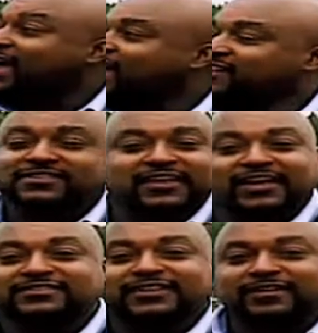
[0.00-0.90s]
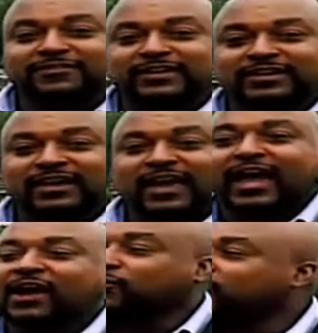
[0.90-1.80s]
It's Thanksgiving,
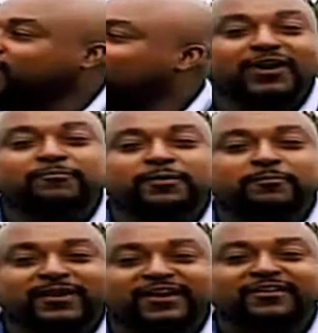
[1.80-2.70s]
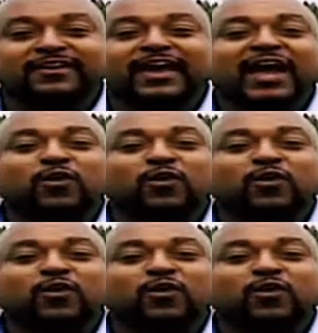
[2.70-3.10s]
and we have prepared a